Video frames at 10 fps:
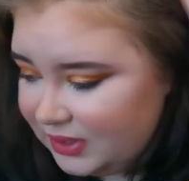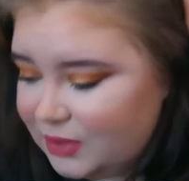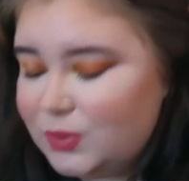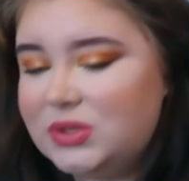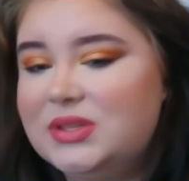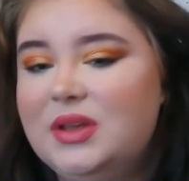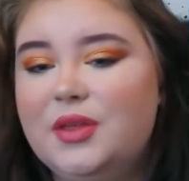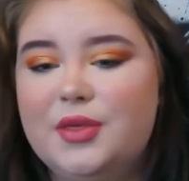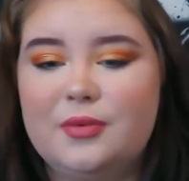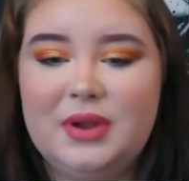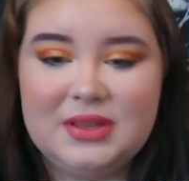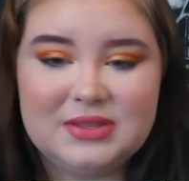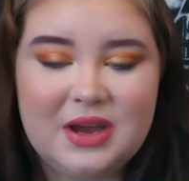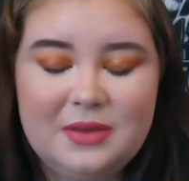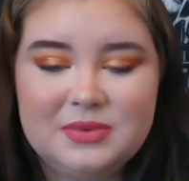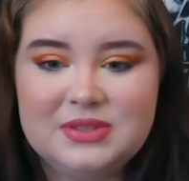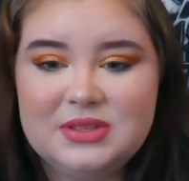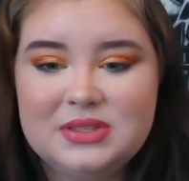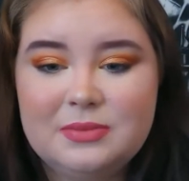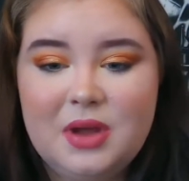used it 3 times
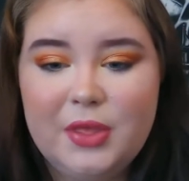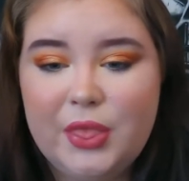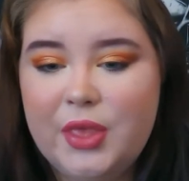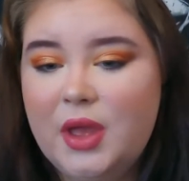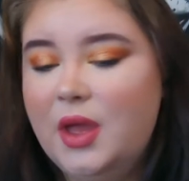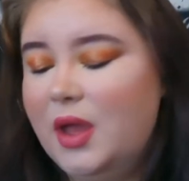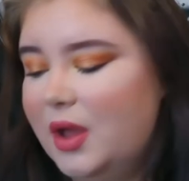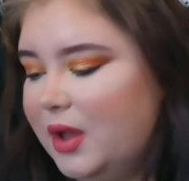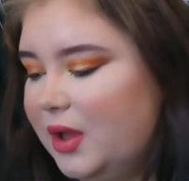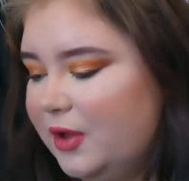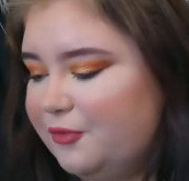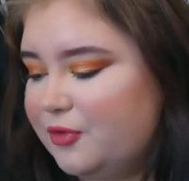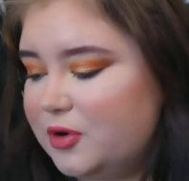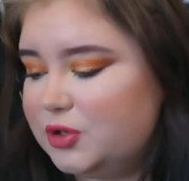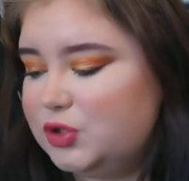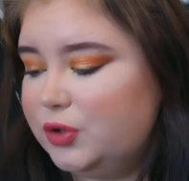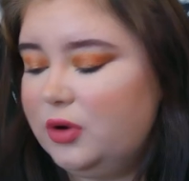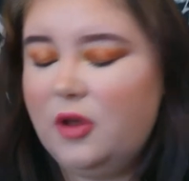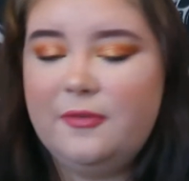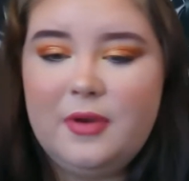this month, for a
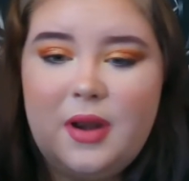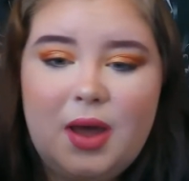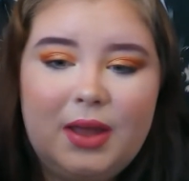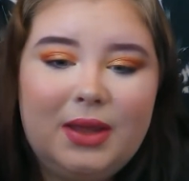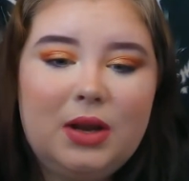total of 9